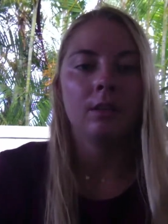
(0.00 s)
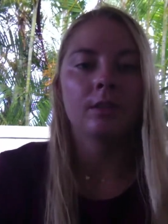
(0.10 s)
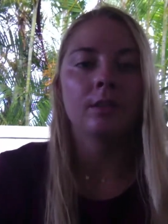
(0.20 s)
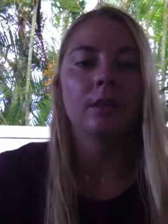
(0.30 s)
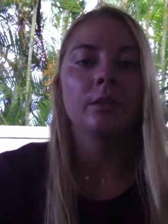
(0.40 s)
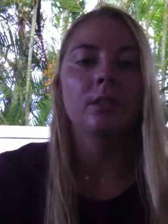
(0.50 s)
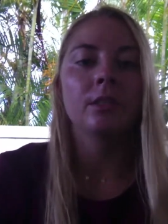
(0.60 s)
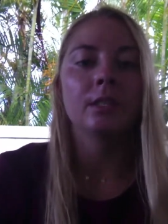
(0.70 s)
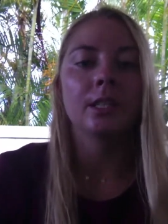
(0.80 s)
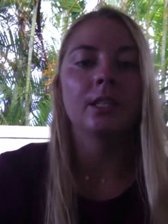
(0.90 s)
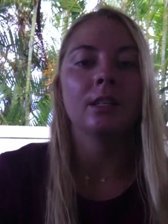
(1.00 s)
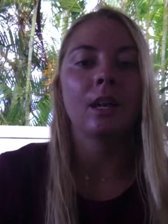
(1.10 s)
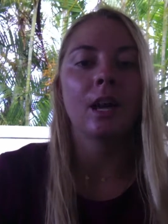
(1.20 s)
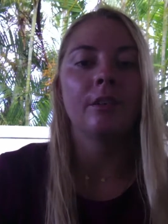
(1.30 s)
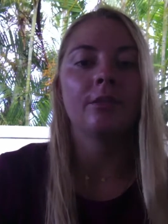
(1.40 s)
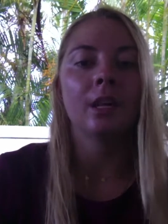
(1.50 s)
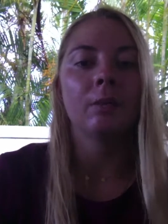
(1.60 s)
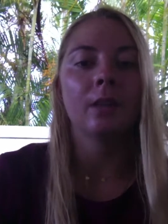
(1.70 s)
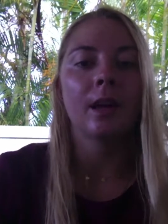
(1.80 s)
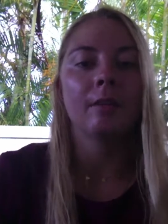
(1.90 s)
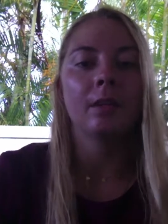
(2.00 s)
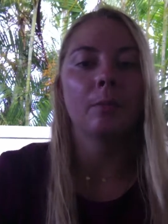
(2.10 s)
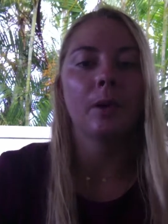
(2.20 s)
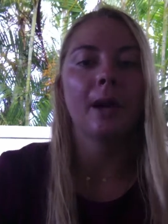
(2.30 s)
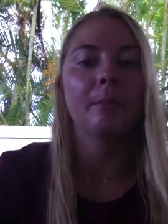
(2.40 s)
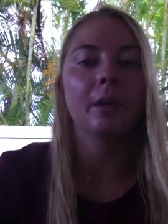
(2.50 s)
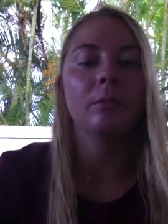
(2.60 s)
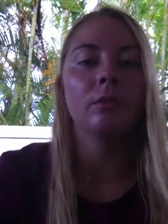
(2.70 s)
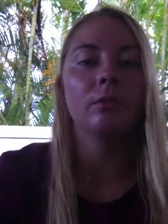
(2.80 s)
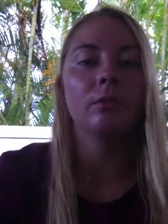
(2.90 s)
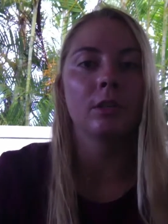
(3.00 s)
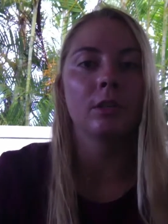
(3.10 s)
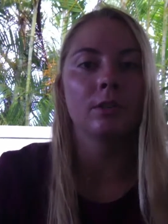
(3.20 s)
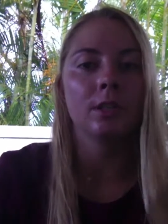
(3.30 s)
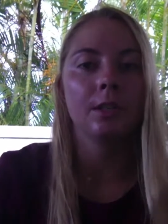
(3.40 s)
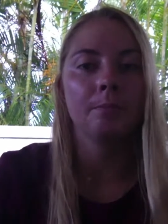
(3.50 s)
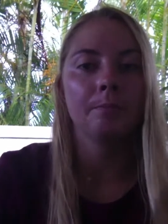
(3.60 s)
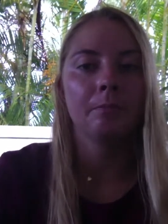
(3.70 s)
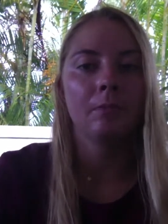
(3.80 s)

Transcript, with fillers: Since I was 13, I've dealt with having a primary immune deficiency,